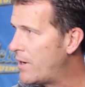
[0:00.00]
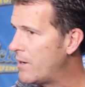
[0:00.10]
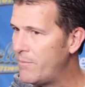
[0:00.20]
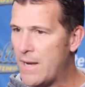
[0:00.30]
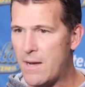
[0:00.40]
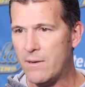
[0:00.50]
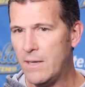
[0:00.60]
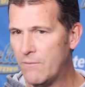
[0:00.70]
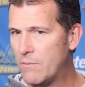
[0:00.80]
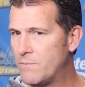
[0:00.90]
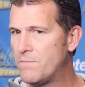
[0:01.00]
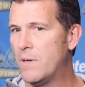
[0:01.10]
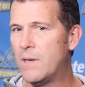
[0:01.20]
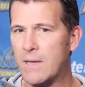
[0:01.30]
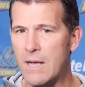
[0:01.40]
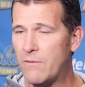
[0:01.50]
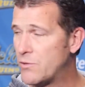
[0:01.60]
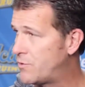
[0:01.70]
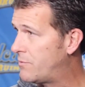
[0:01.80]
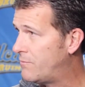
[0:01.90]
running up and down, give them kind of
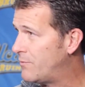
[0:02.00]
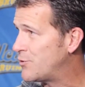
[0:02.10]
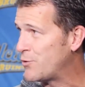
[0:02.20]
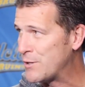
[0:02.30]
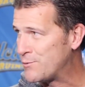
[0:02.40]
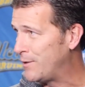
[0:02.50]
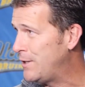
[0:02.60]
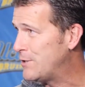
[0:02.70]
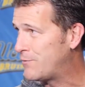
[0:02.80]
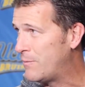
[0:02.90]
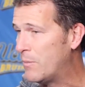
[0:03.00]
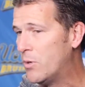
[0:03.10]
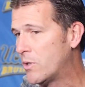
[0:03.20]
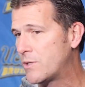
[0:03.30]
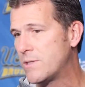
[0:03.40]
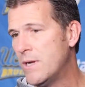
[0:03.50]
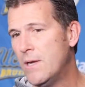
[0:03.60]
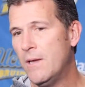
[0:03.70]
a stress release from the books.